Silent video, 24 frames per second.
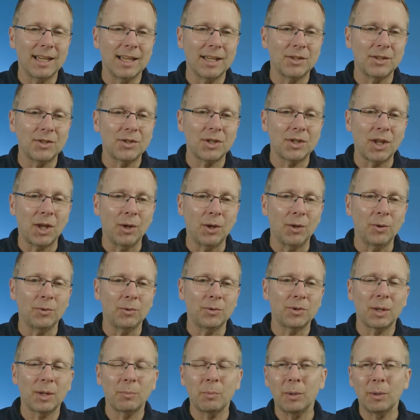So
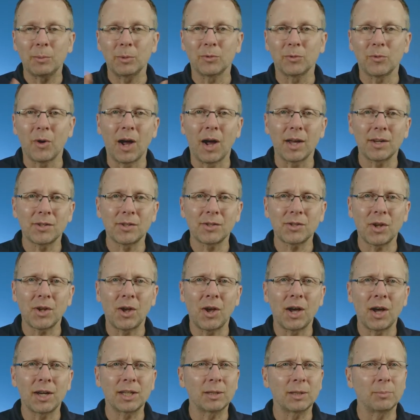someone will write a
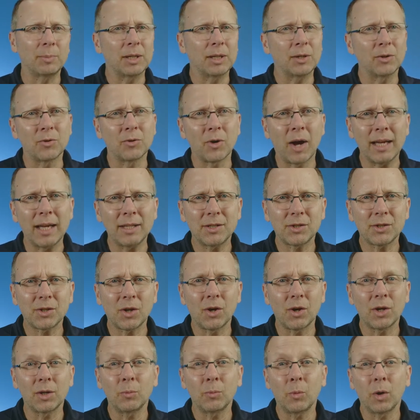song and it'll be a great
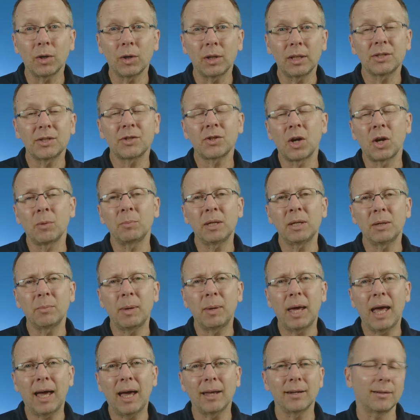song, and what will the song be
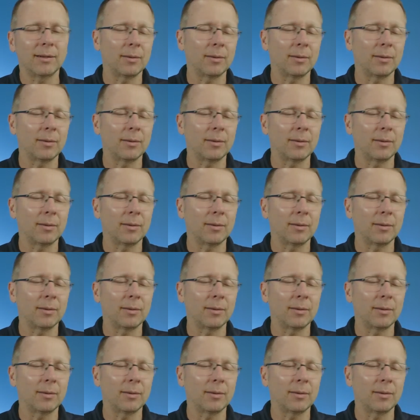about?